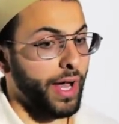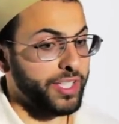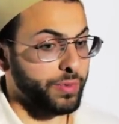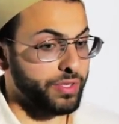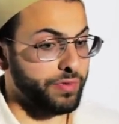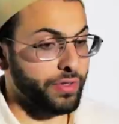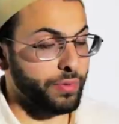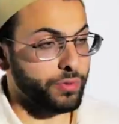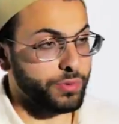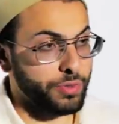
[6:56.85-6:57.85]
aspects of
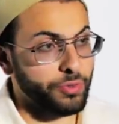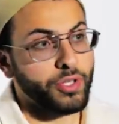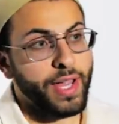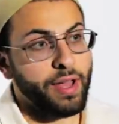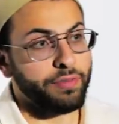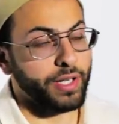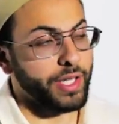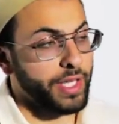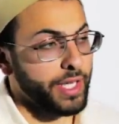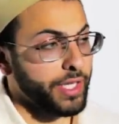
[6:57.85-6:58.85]
the Muslim community have.
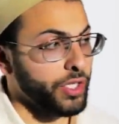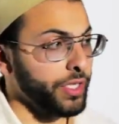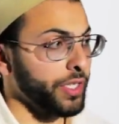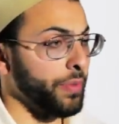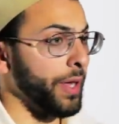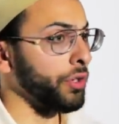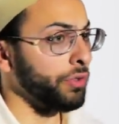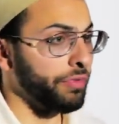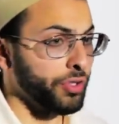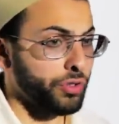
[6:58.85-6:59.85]
Like in, in the
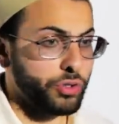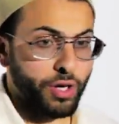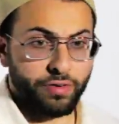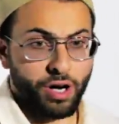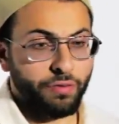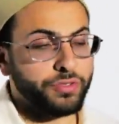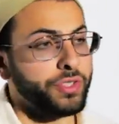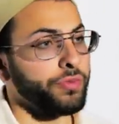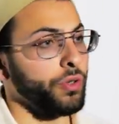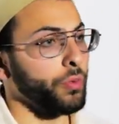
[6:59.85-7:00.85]
medical field, you have
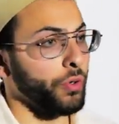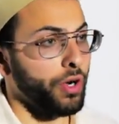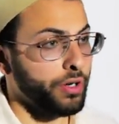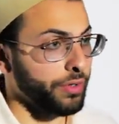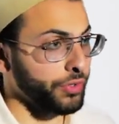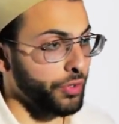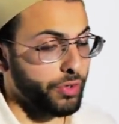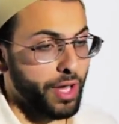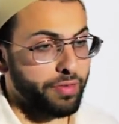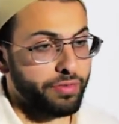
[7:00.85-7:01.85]
conferences for, where all you
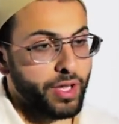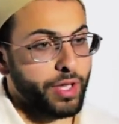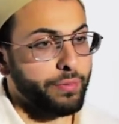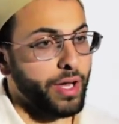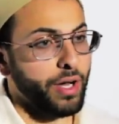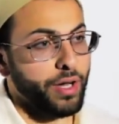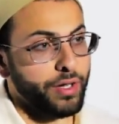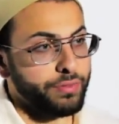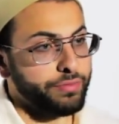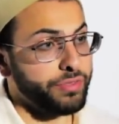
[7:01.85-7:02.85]
know a lot of
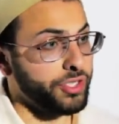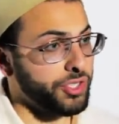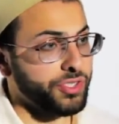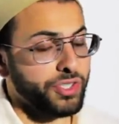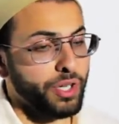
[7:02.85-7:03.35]
uh, physicians